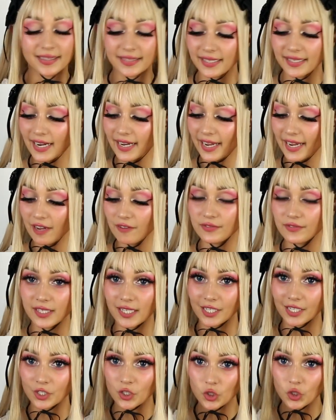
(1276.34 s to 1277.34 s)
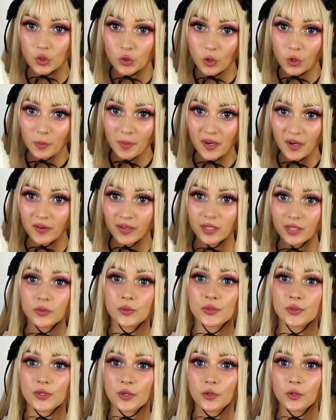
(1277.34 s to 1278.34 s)
And then I have the strawberry
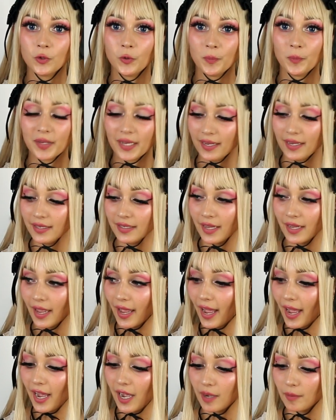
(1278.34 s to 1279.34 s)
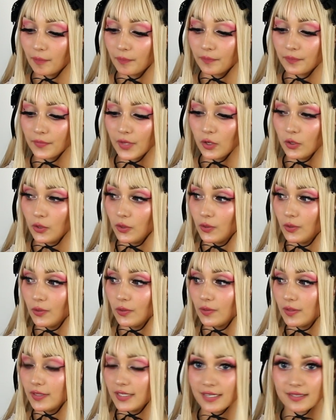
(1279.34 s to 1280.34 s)
usakumiya, um,
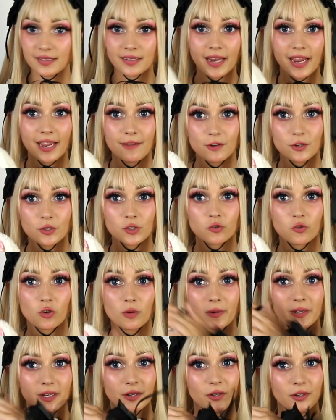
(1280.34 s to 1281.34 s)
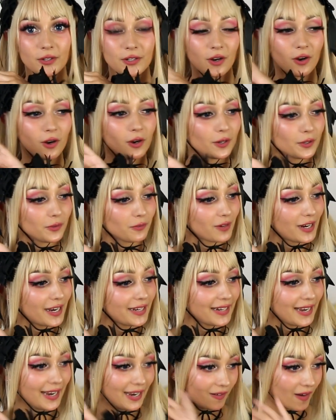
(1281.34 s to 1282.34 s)
who doesn't have her strawberry hood on
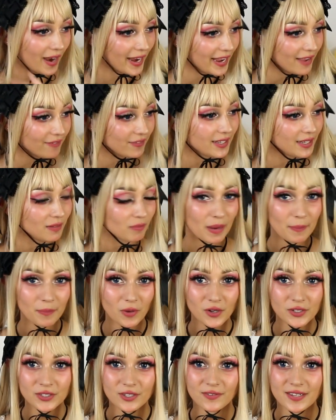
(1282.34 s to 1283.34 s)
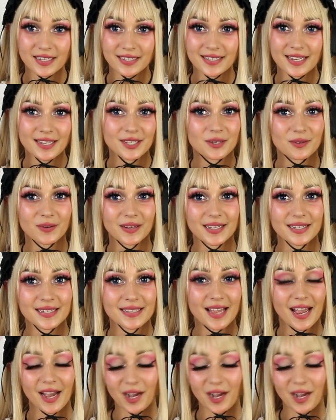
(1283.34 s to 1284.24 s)
right now. I have it in my box of accessories.